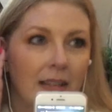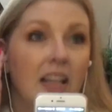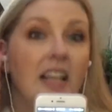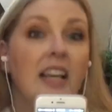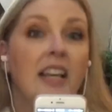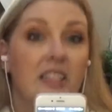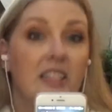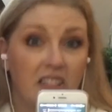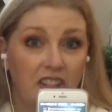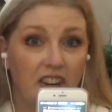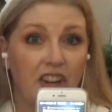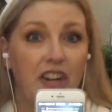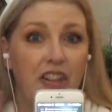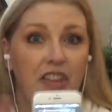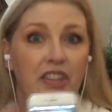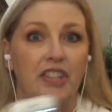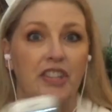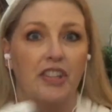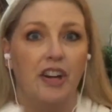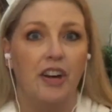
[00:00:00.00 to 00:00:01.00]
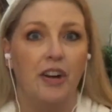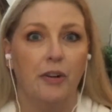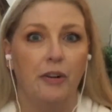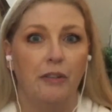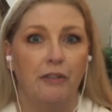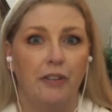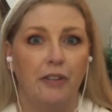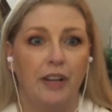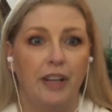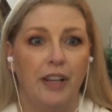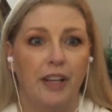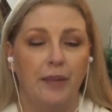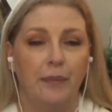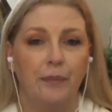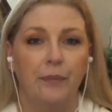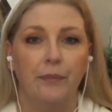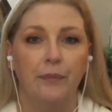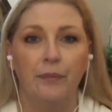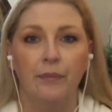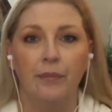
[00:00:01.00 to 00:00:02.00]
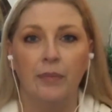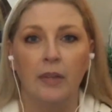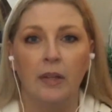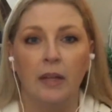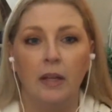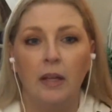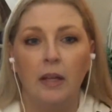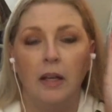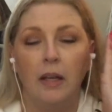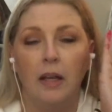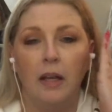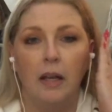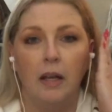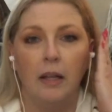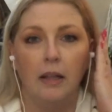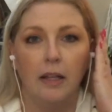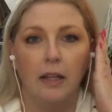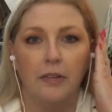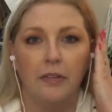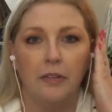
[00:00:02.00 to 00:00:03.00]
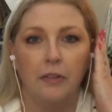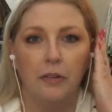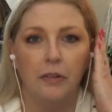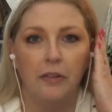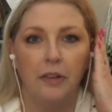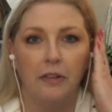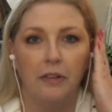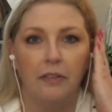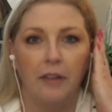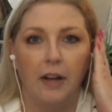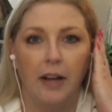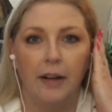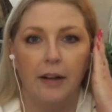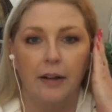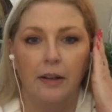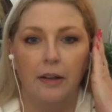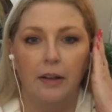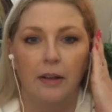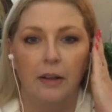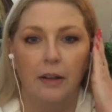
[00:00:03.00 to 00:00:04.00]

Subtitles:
It started the song over again. Let's do this side.